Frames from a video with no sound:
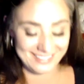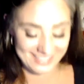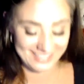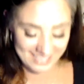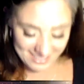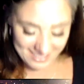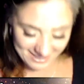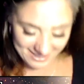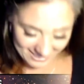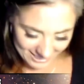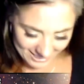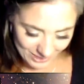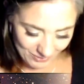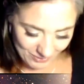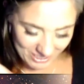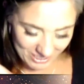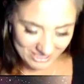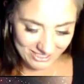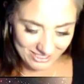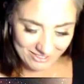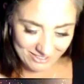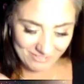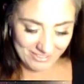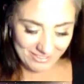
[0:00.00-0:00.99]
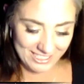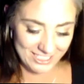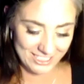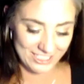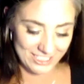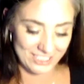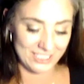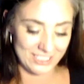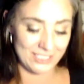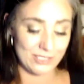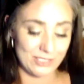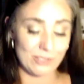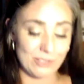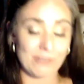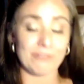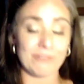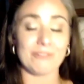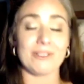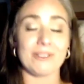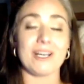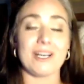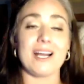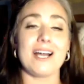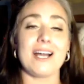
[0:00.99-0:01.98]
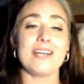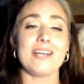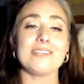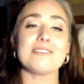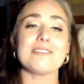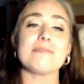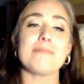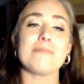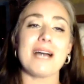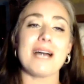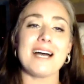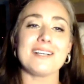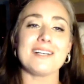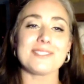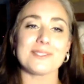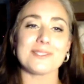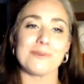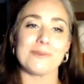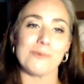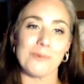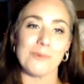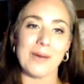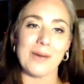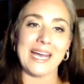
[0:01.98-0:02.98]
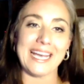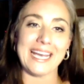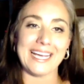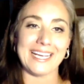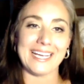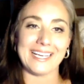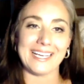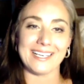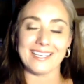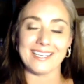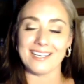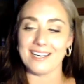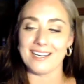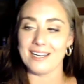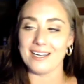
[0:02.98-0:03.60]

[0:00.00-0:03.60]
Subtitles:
to this reservation is over 100 miles away.